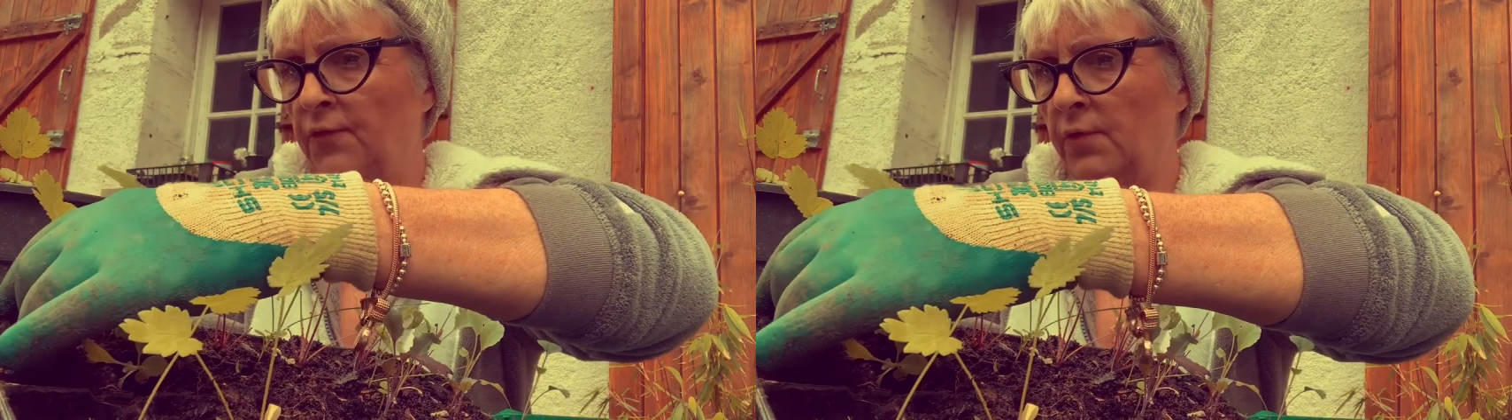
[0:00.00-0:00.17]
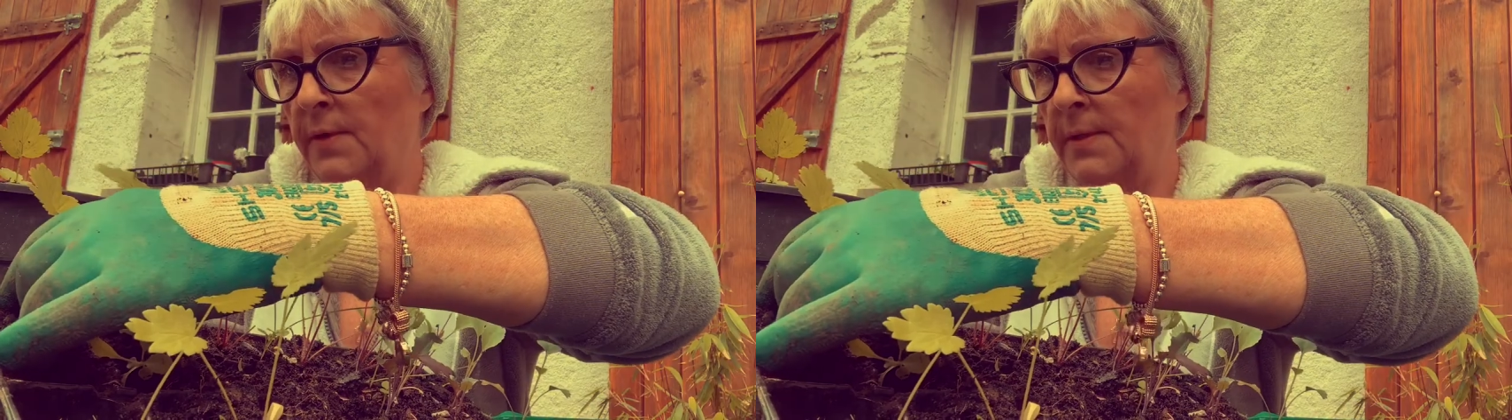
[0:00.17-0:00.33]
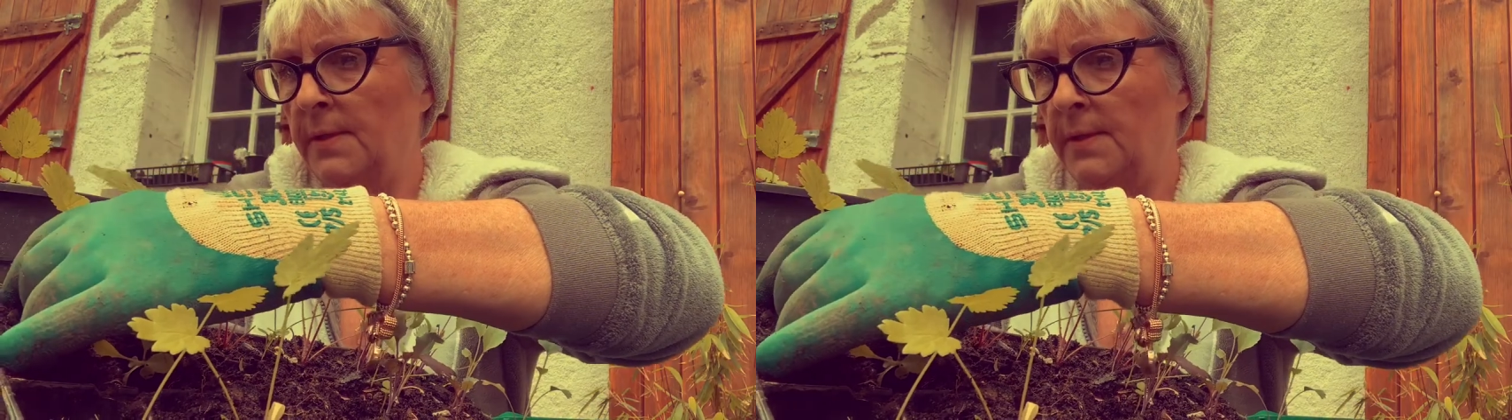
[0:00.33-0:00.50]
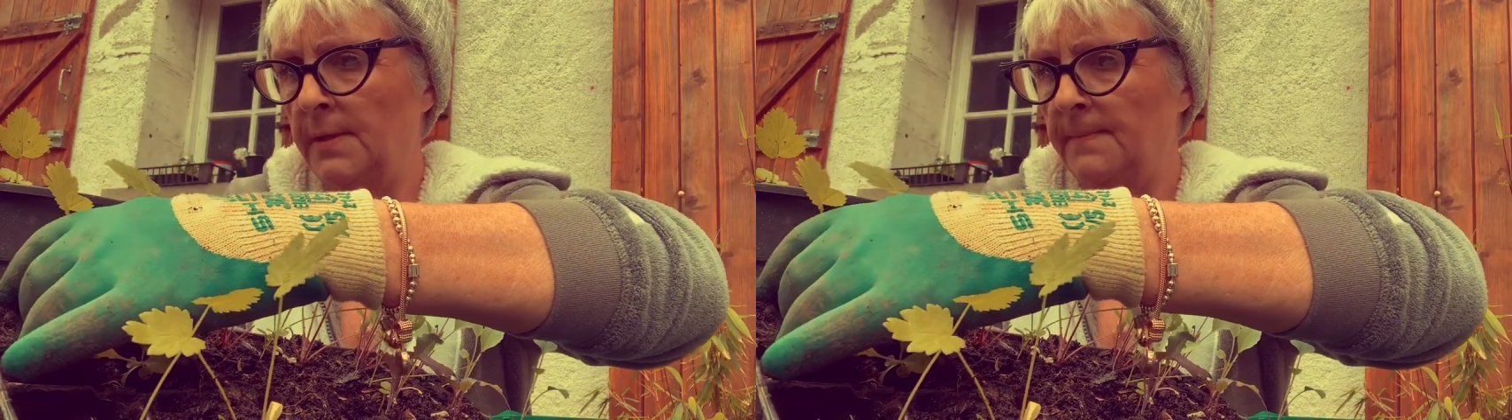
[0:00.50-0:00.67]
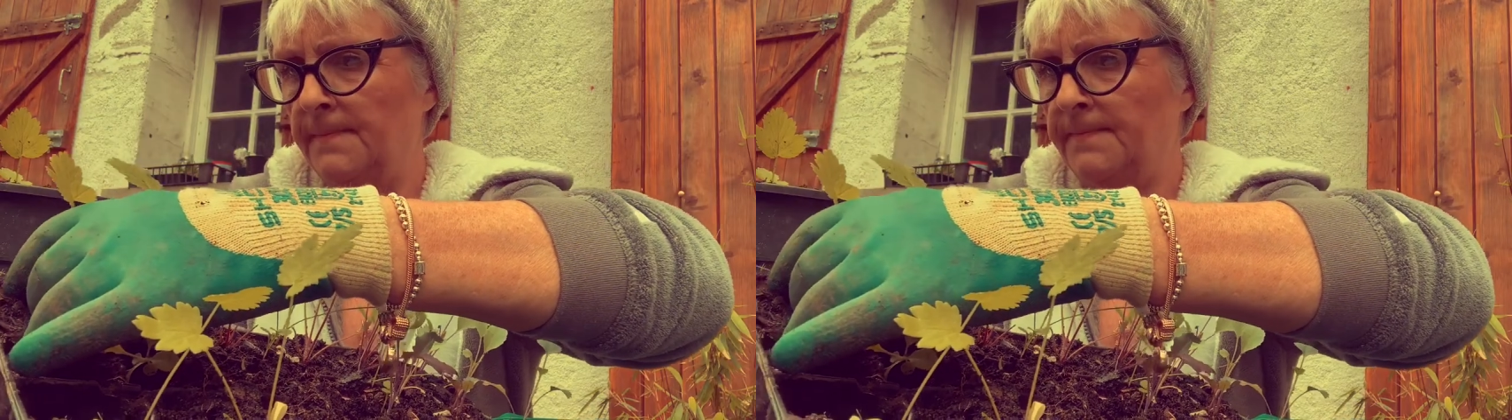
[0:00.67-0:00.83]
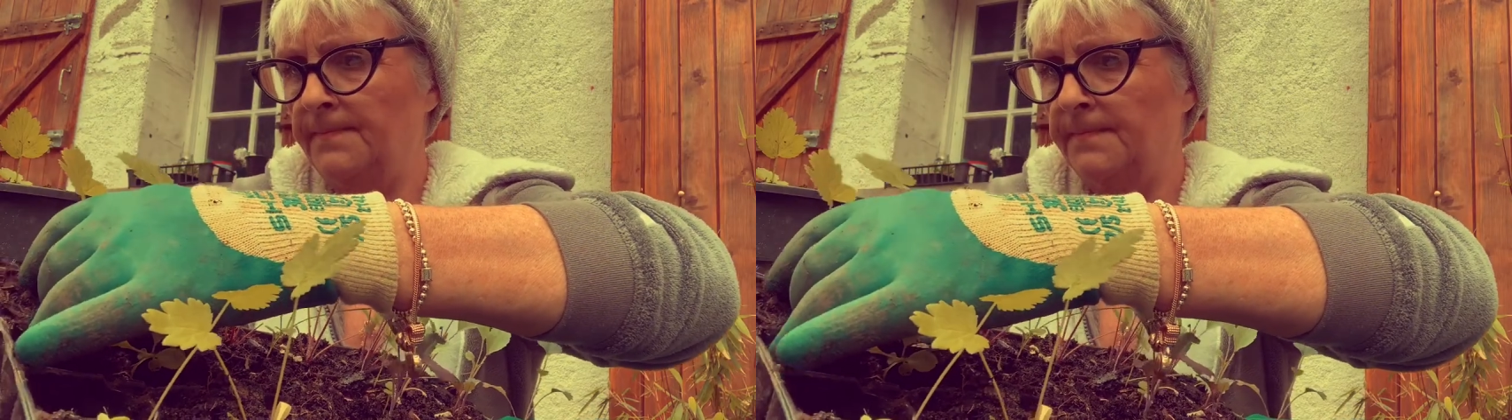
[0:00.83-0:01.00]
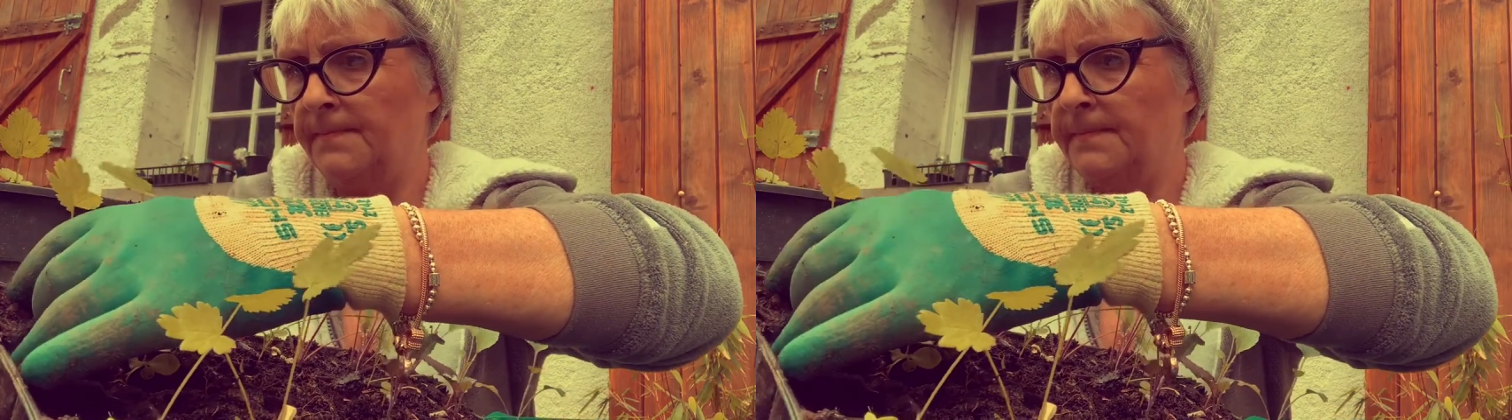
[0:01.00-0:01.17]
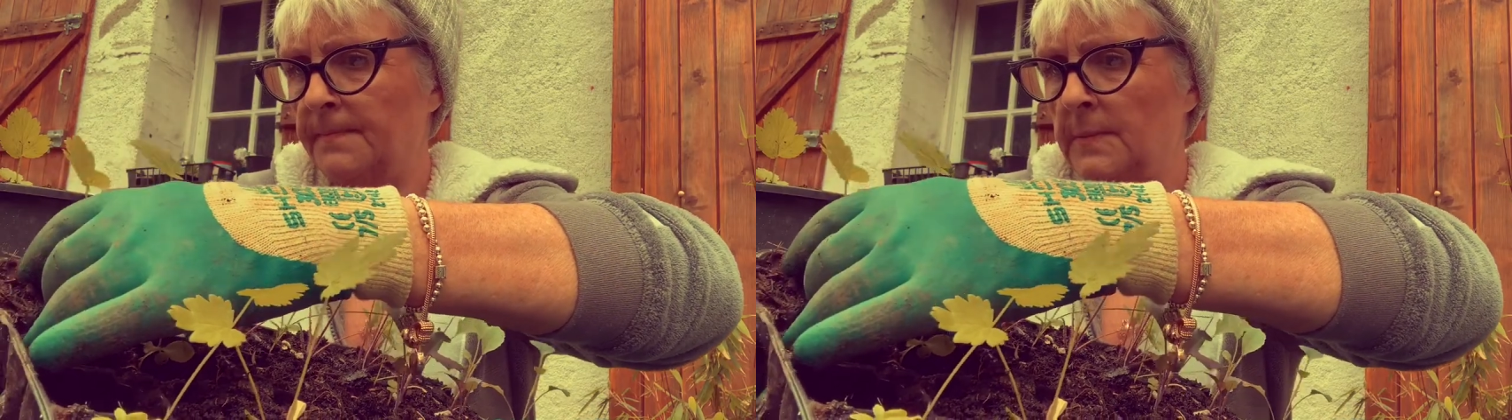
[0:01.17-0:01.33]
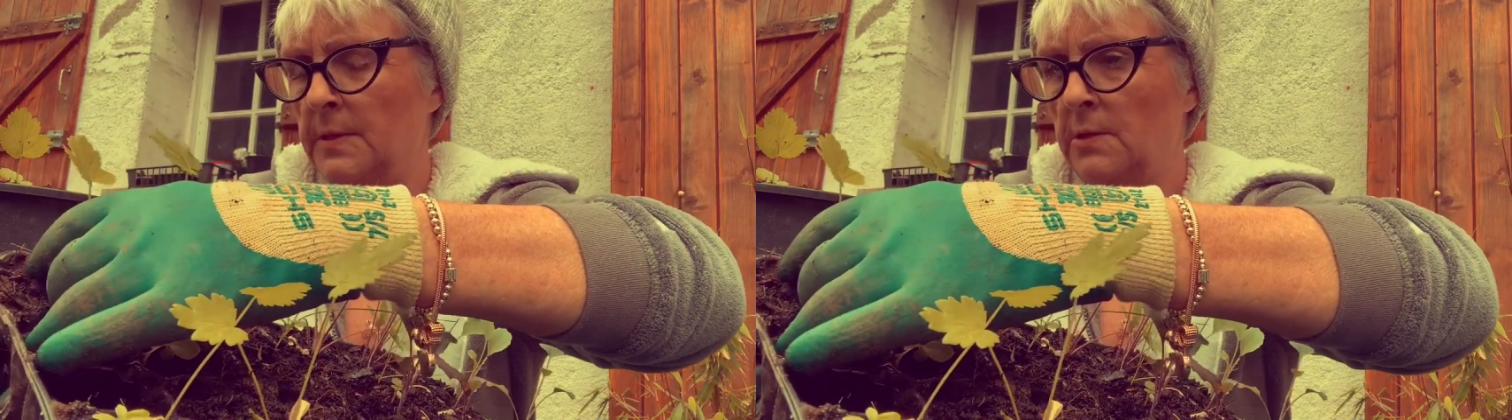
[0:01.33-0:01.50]
4 in here.
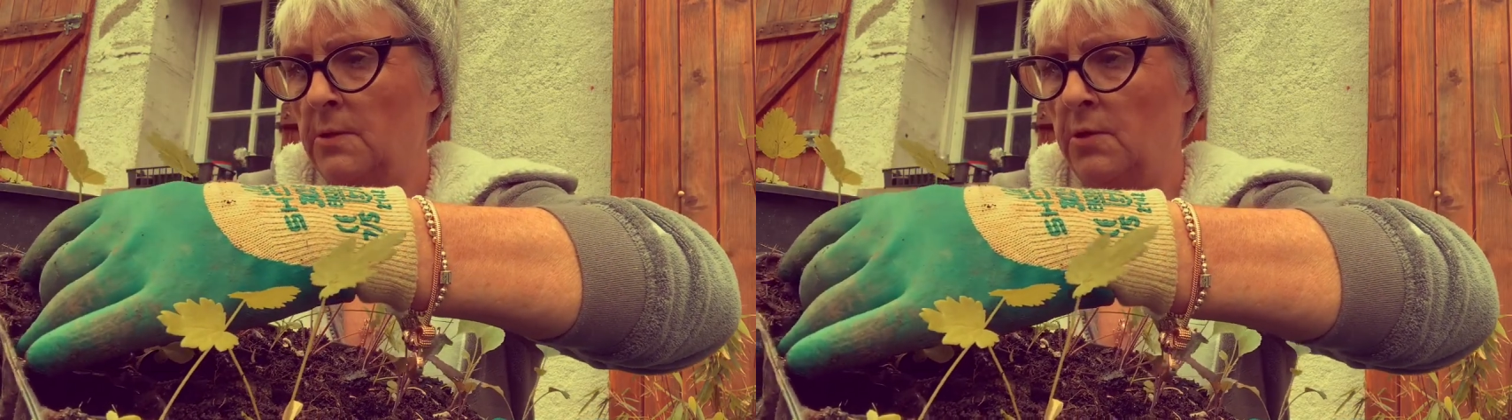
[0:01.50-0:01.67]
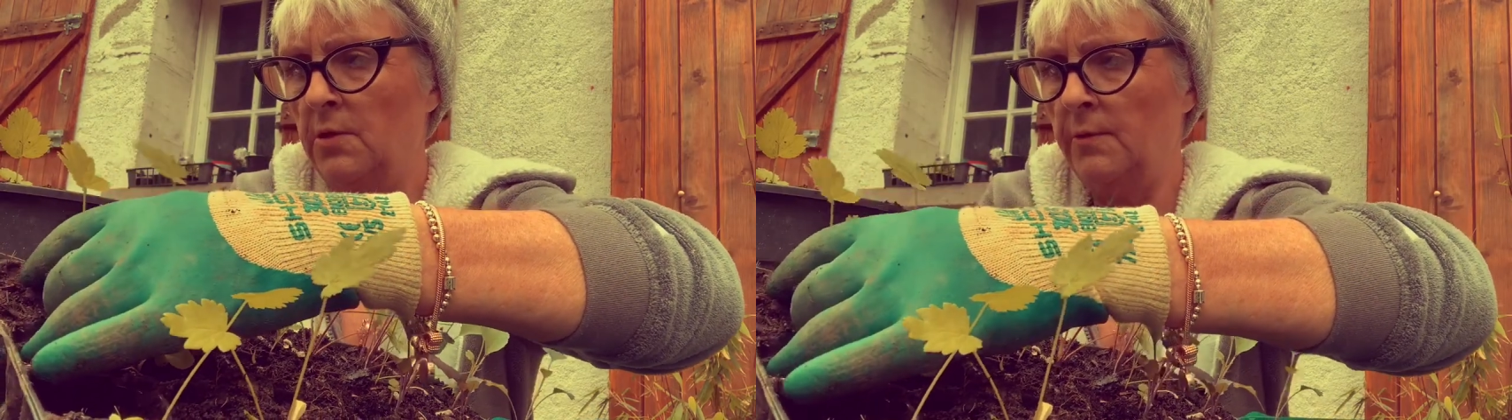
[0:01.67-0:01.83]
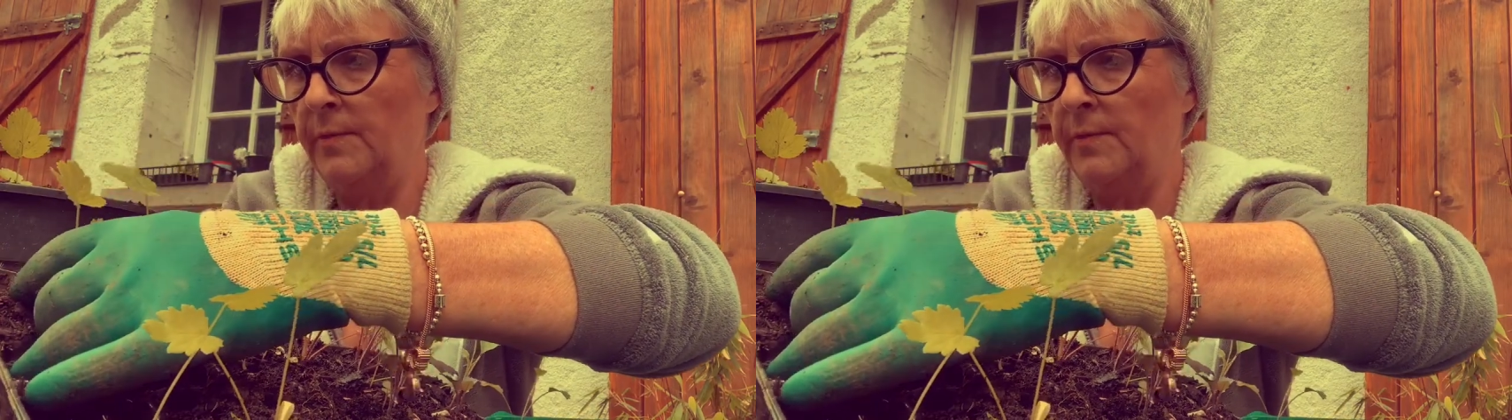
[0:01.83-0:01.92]
Or